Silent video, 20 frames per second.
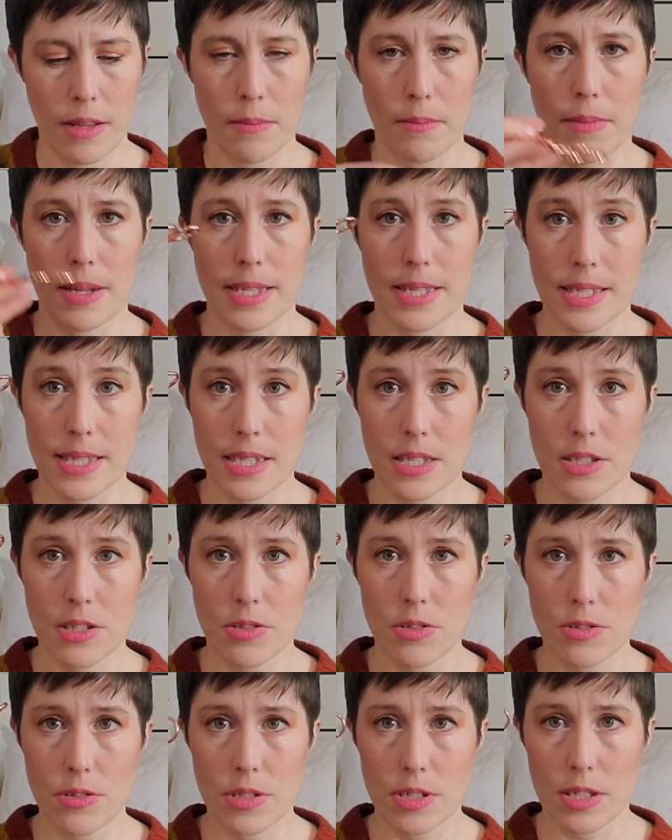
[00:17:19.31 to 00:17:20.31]
my
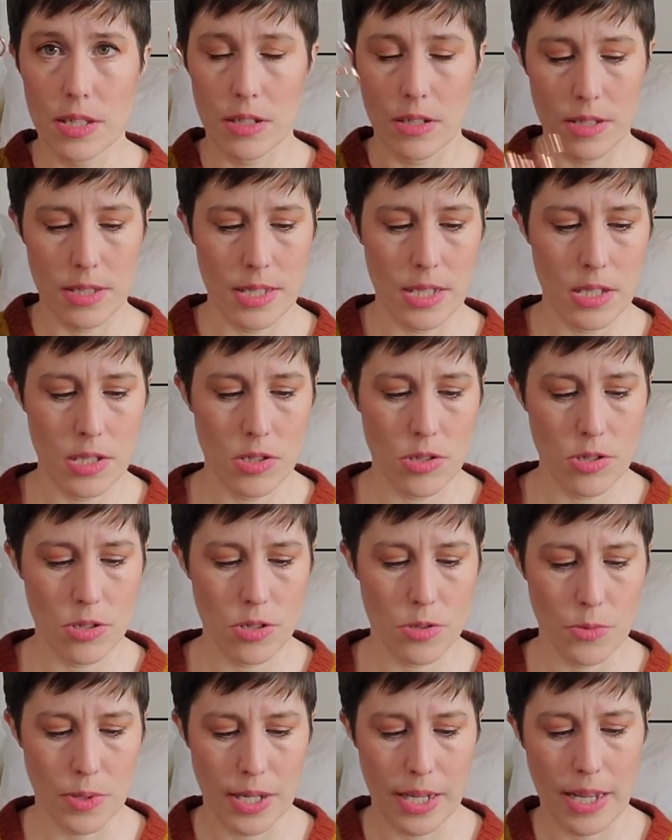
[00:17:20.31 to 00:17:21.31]
scissors, little scissors,
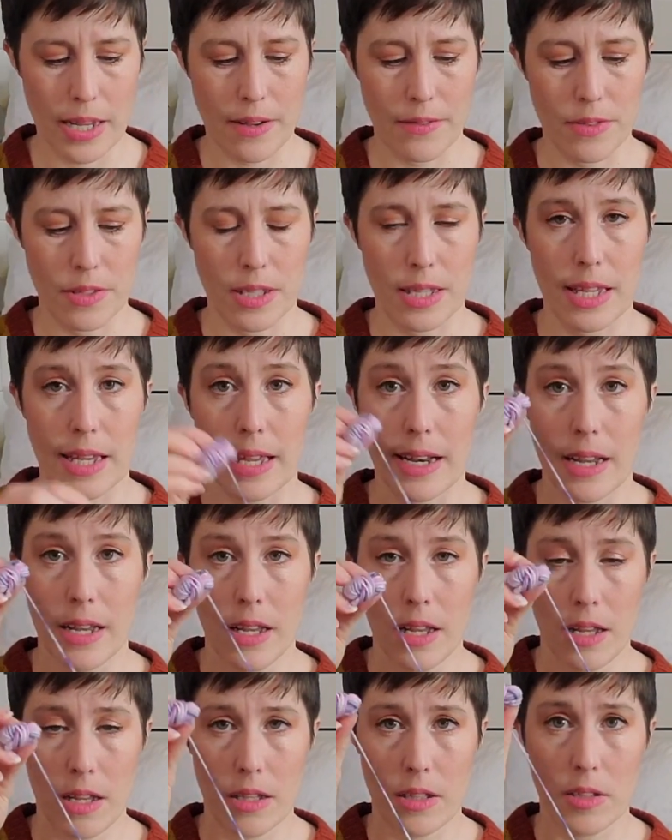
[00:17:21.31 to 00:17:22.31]
when I have to get
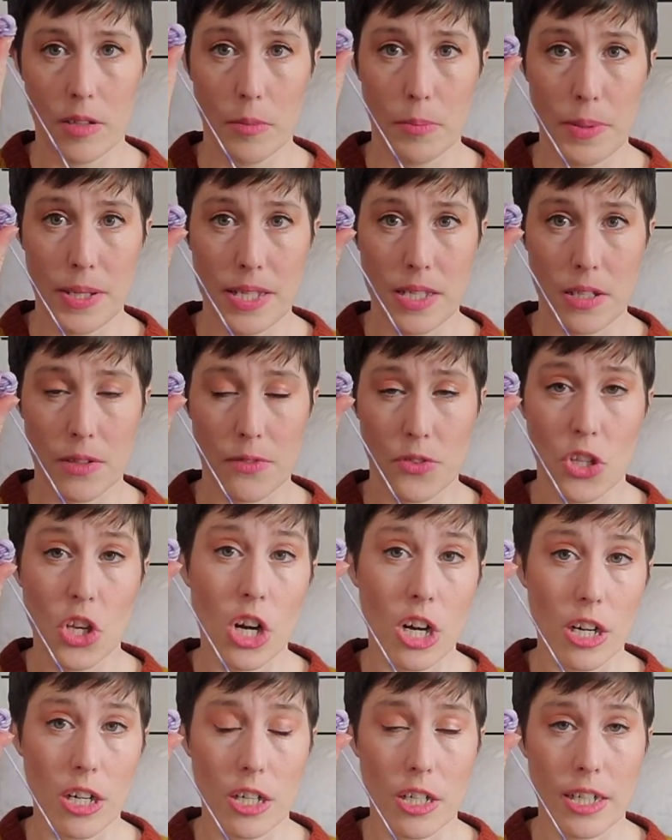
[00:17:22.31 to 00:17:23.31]
a little piece of
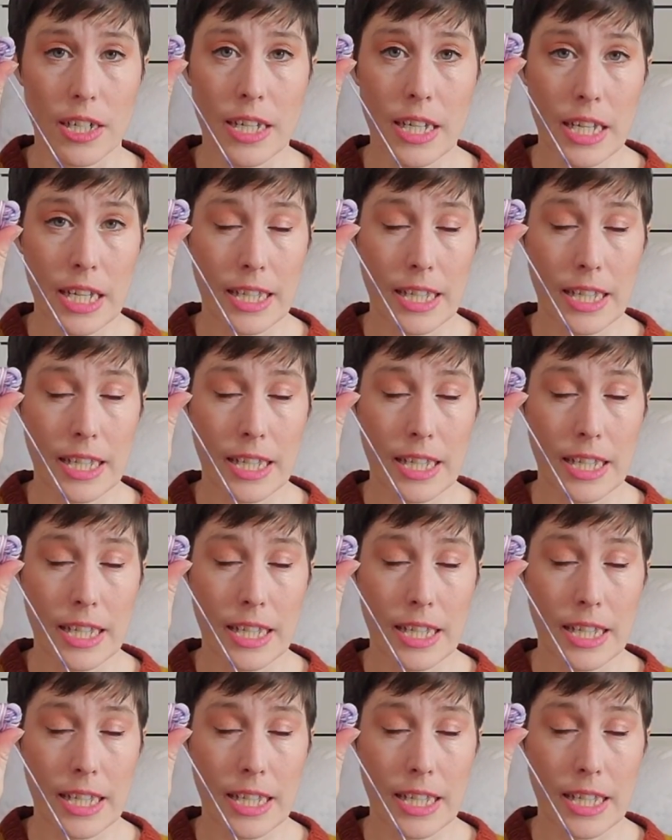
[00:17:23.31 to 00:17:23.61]
yarn